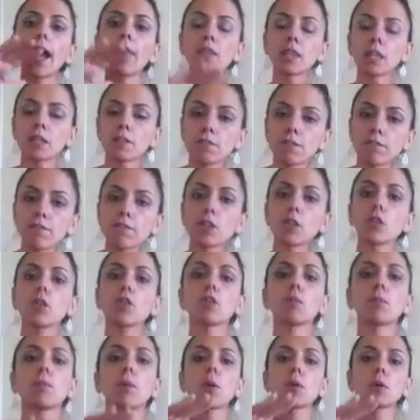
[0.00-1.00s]
and then fill
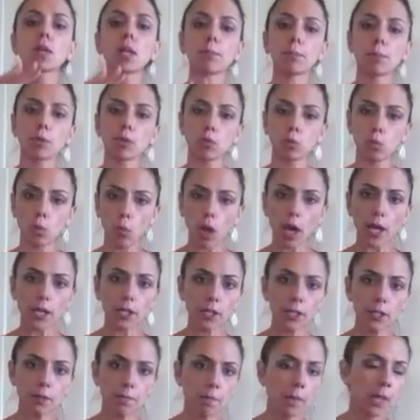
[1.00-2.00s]
the bowl up with
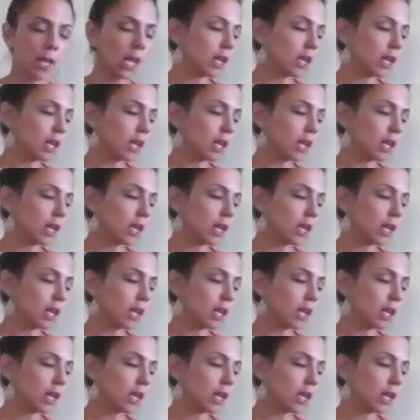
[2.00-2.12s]
water.